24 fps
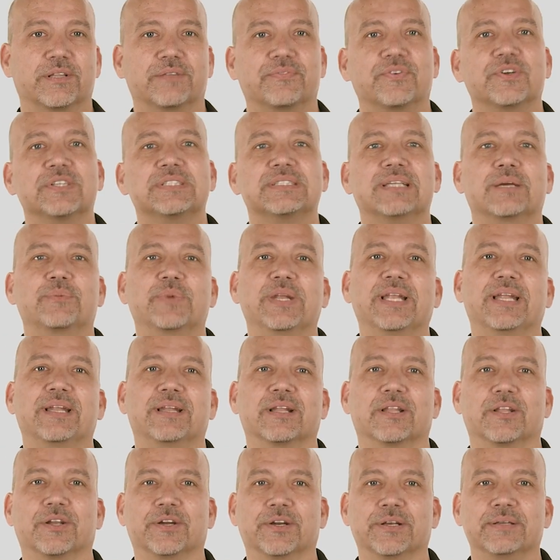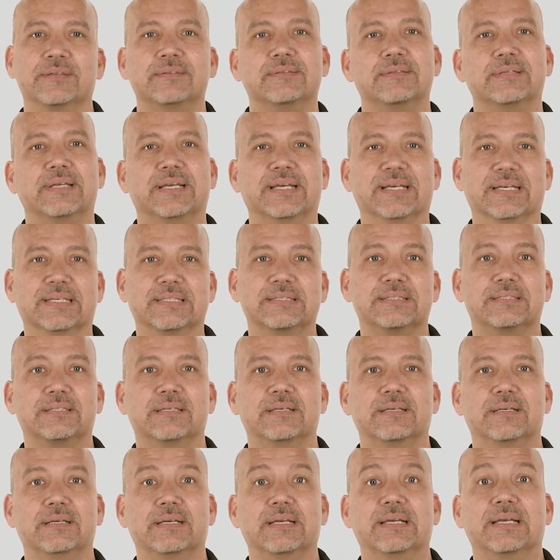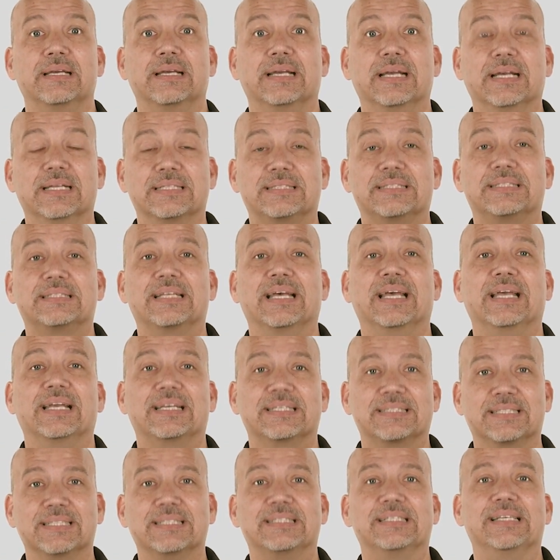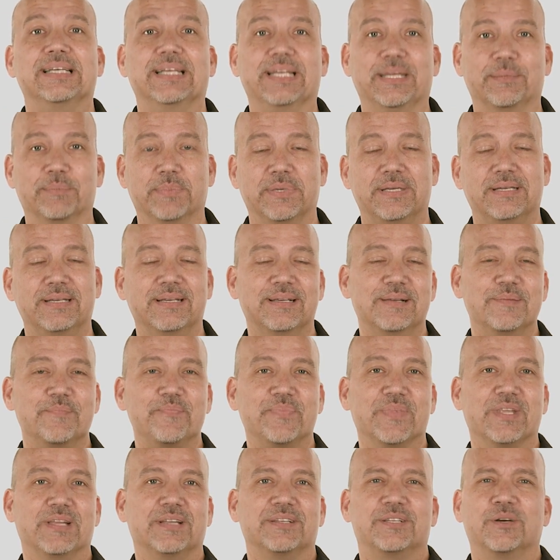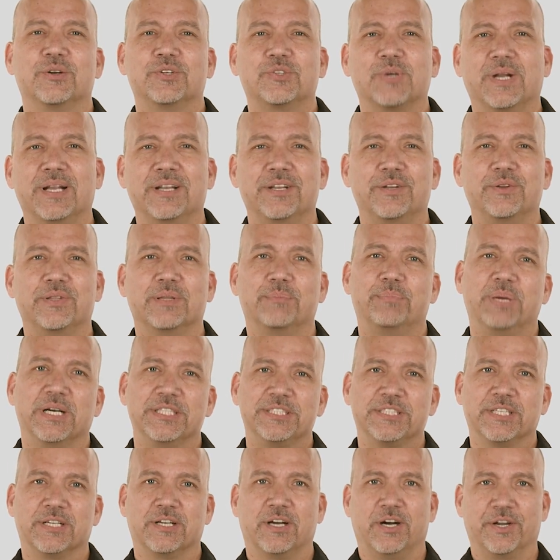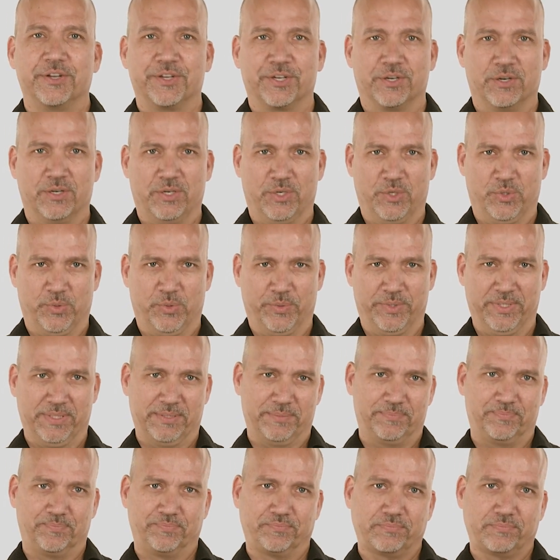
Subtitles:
So the first thing we need to learn is it takes a team. Don't try to do the budget on your own.